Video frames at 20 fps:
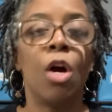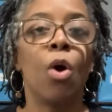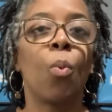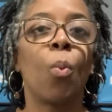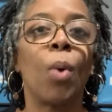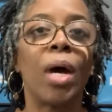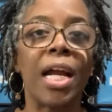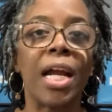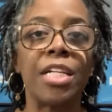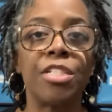
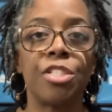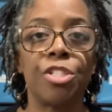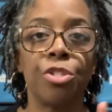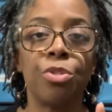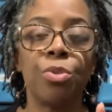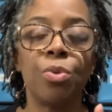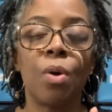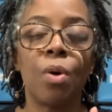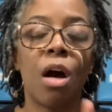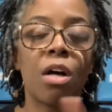What I
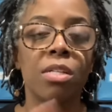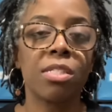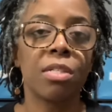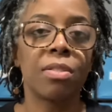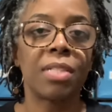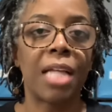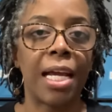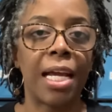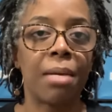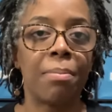do also
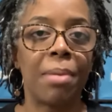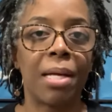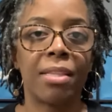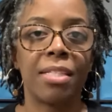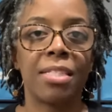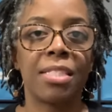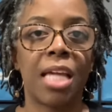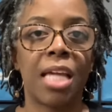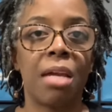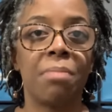like about
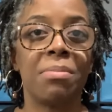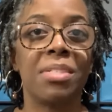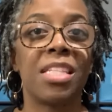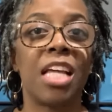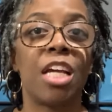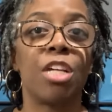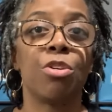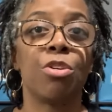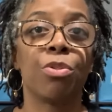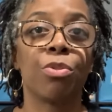this game is
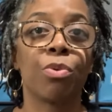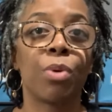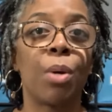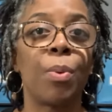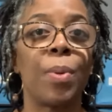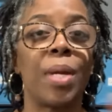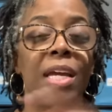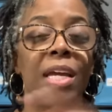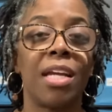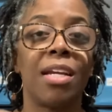that you
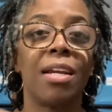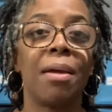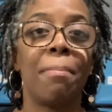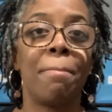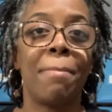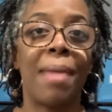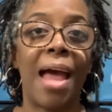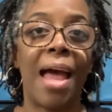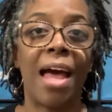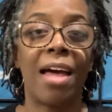throw in
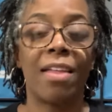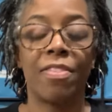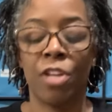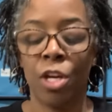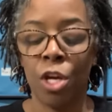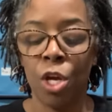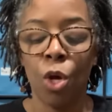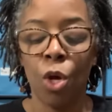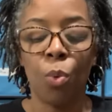math.